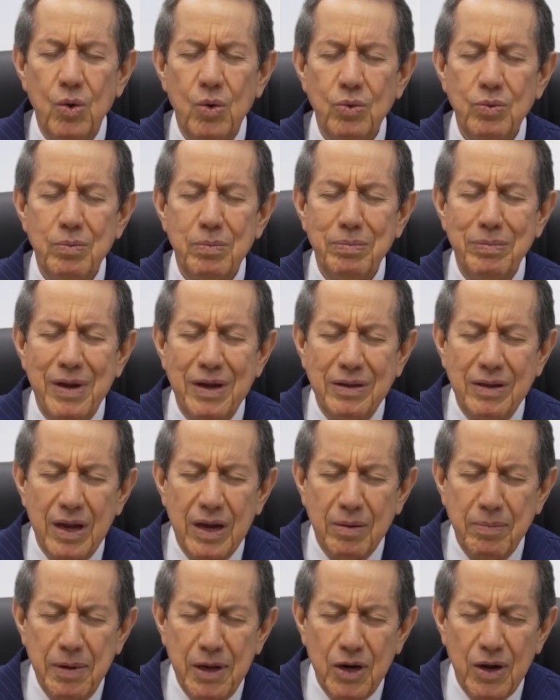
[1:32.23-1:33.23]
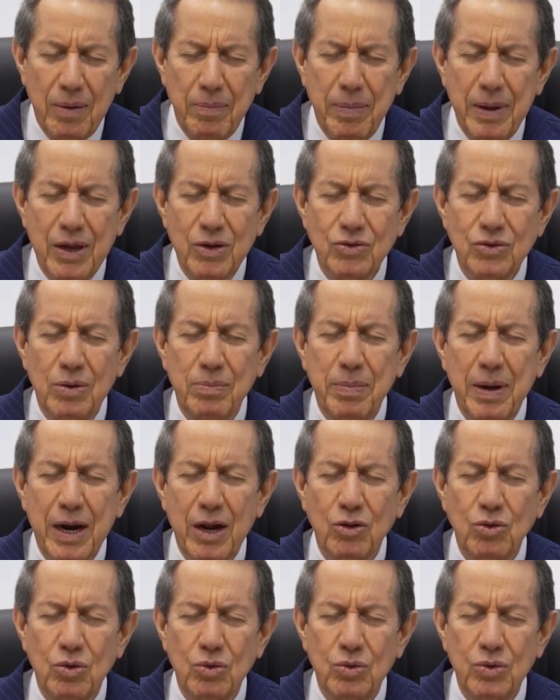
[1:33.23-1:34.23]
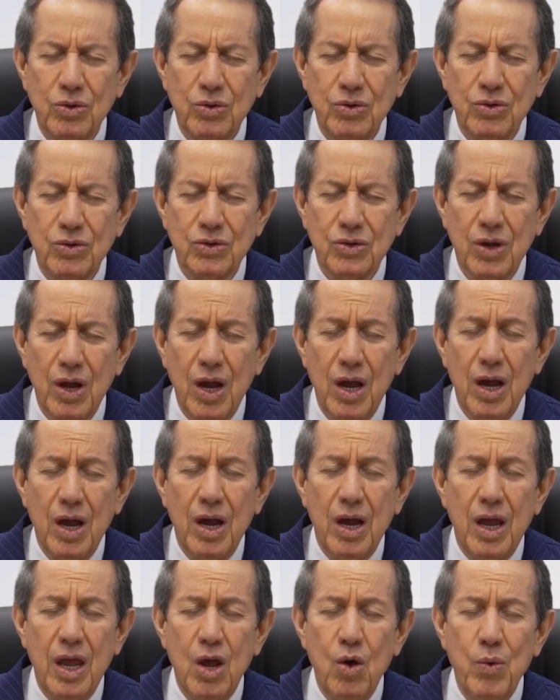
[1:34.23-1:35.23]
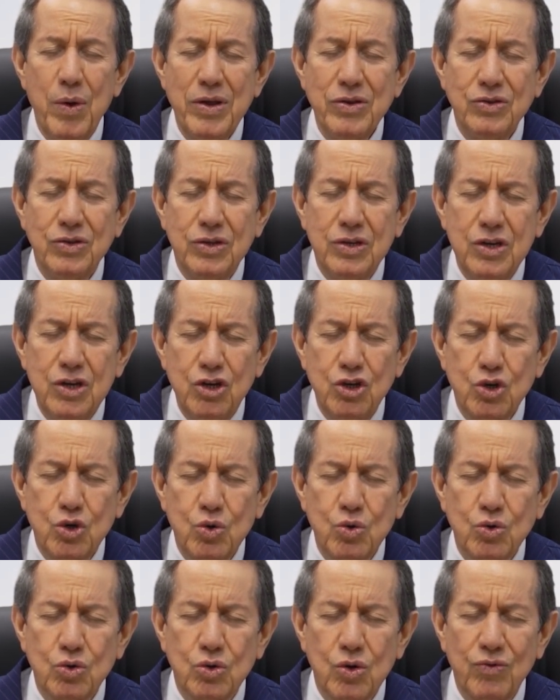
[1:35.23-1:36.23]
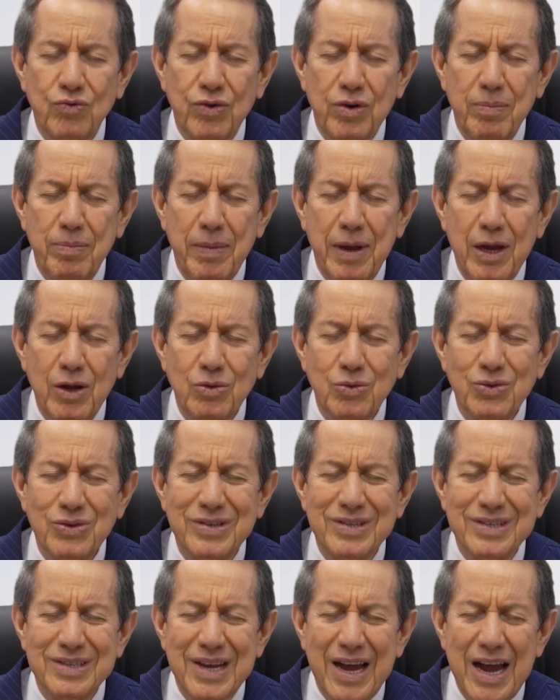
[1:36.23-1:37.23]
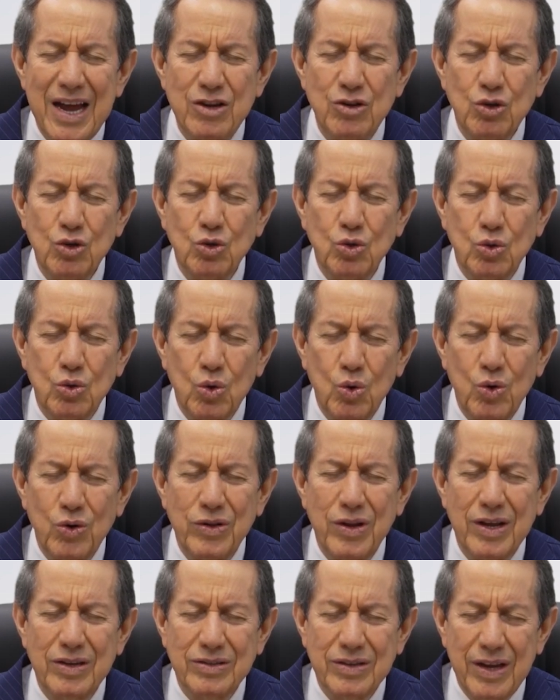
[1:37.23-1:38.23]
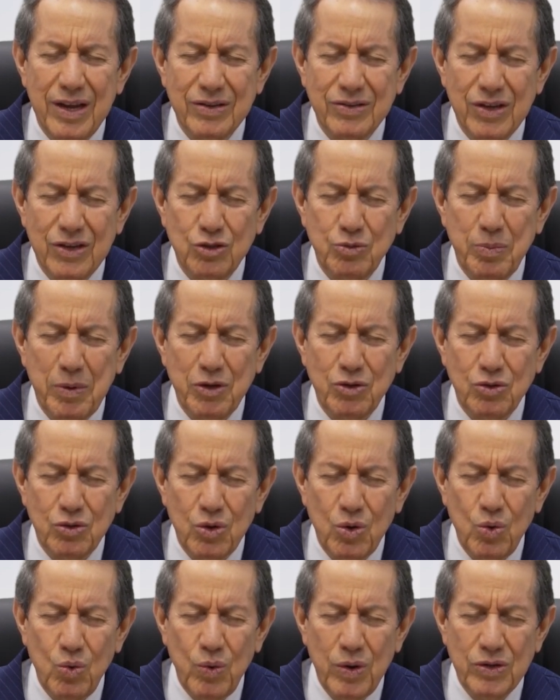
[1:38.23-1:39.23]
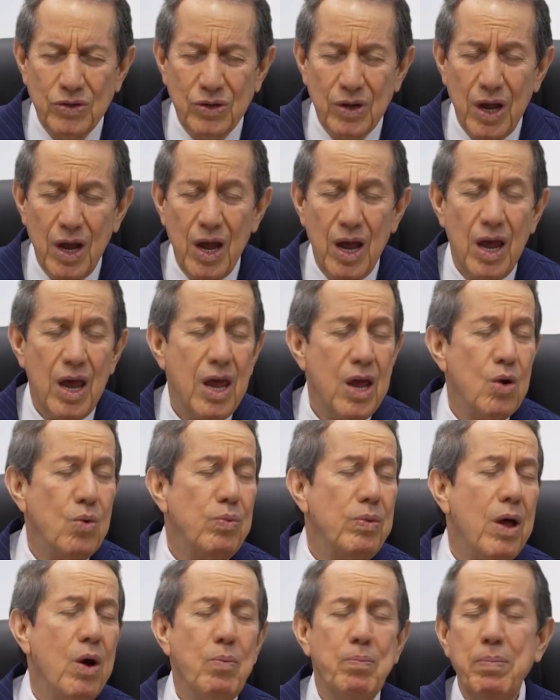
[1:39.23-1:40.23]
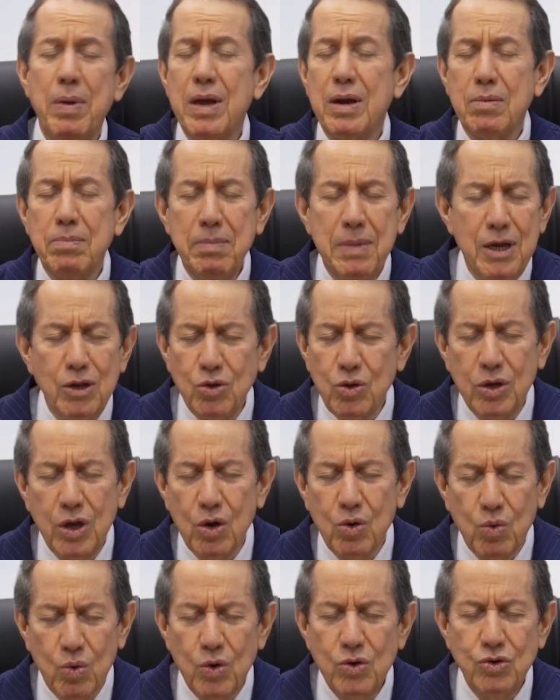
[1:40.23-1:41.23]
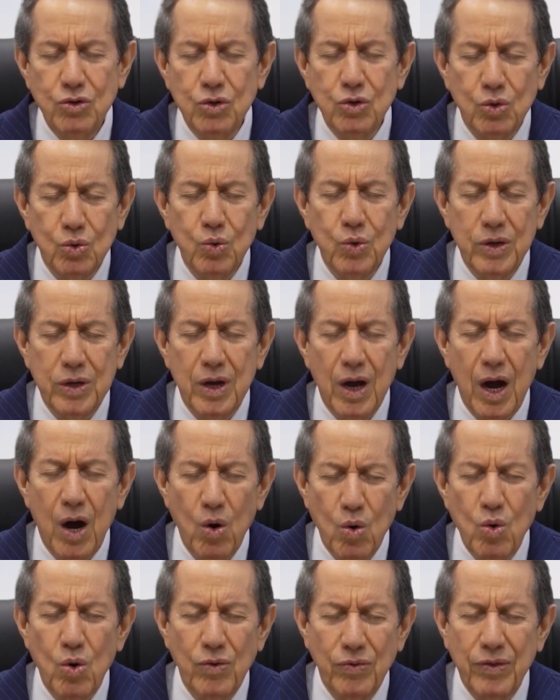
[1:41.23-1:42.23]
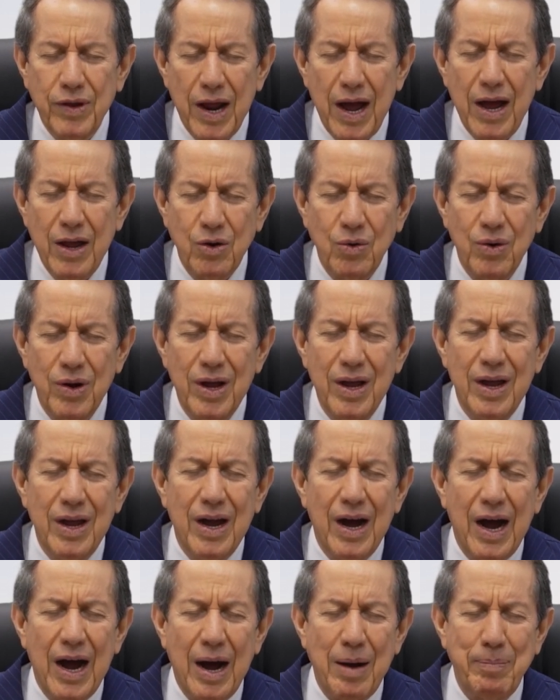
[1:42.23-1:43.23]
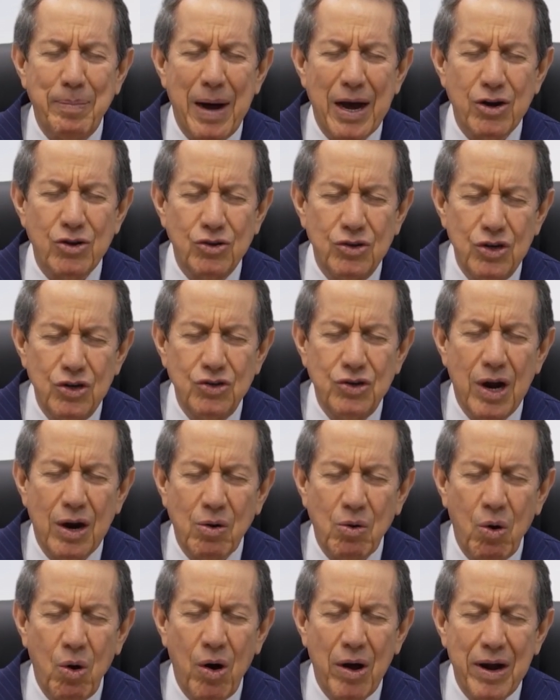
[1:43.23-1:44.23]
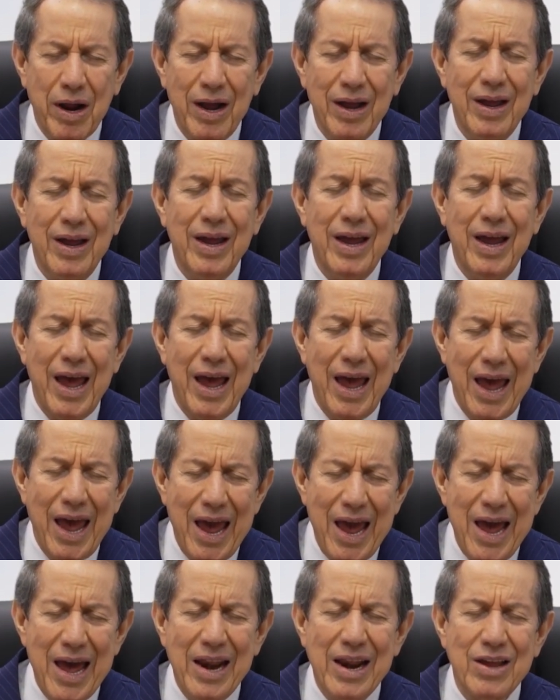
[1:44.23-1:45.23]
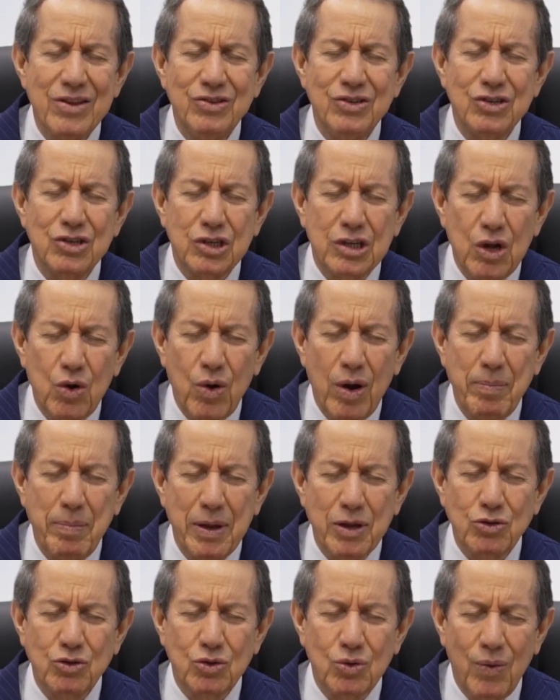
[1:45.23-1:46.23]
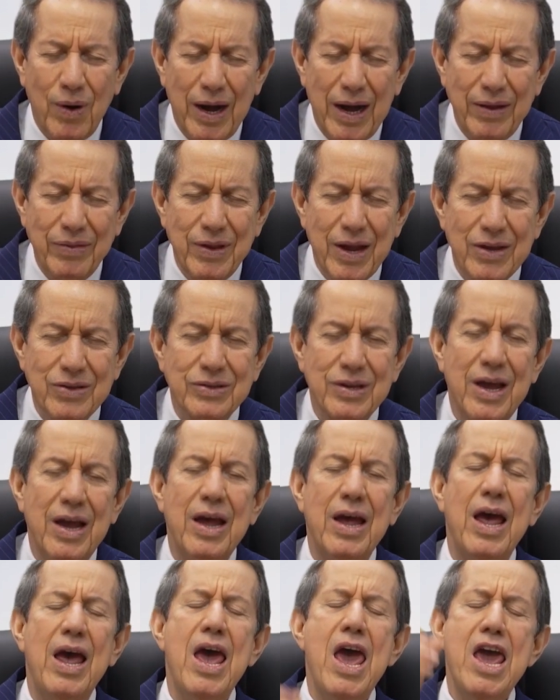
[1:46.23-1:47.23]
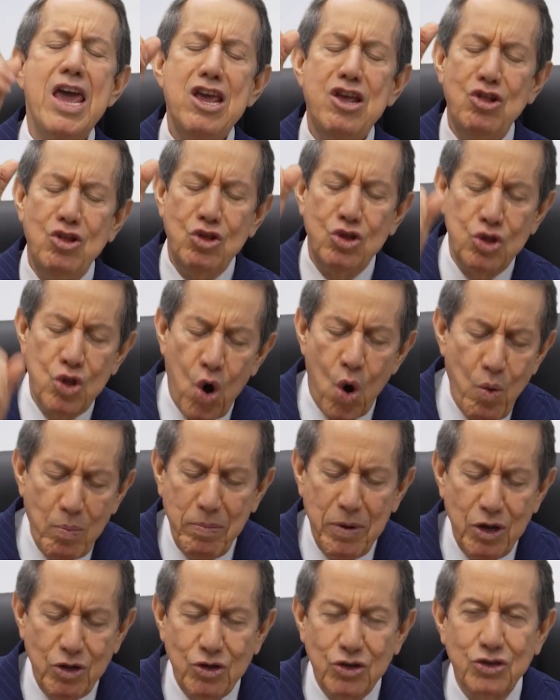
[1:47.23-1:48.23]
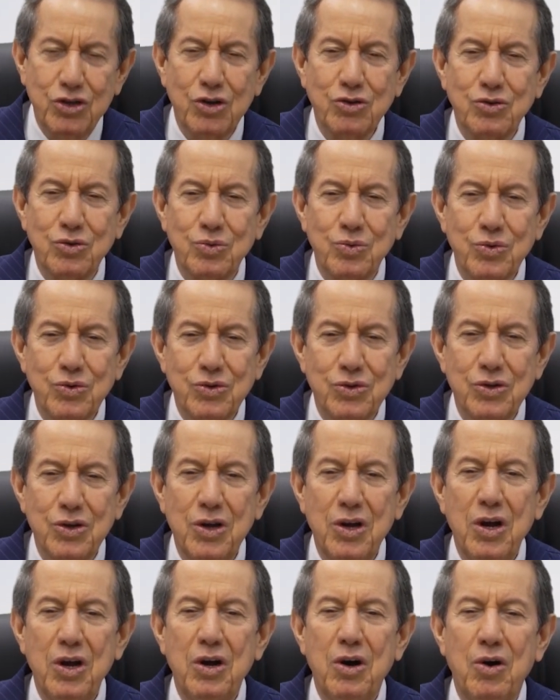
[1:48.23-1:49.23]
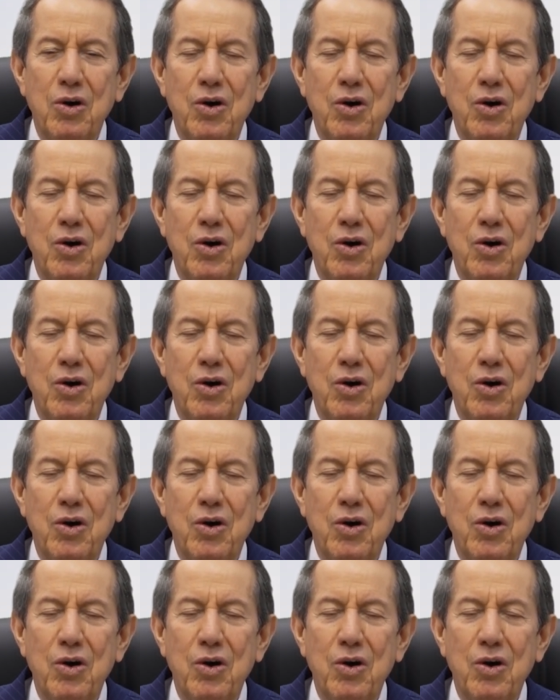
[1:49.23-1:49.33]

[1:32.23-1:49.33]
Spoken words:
I ask you to bless all of them. I demand that all suffering draw away from all these people. I don't allow it to continue. On the contrary, from this moment on, all of them are blessed in the name of Jesus.